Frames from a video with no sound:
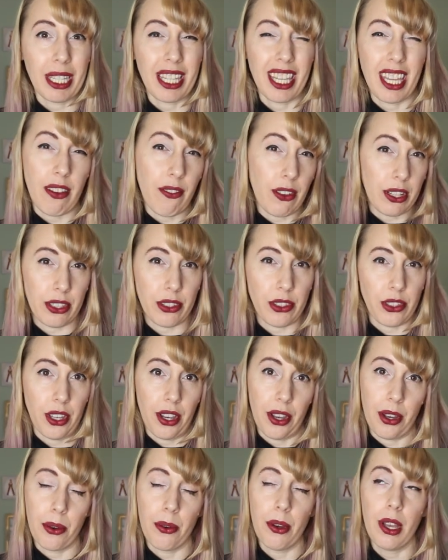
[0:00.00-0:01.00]
but even
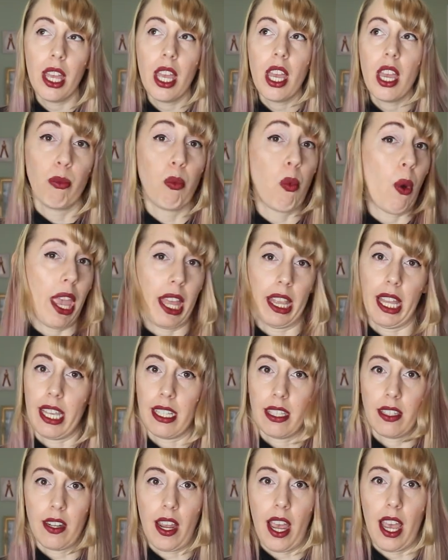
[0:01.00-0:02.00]
so, way
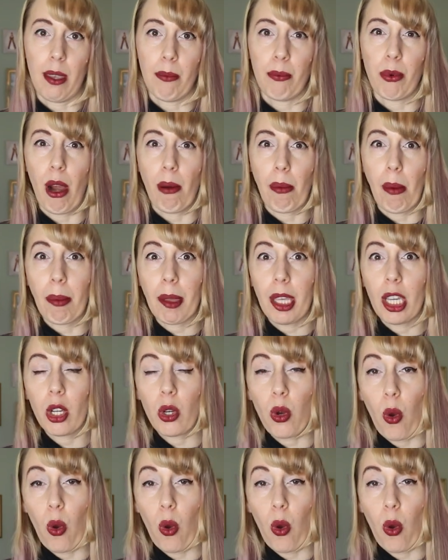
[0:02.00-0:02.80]
less dye, probably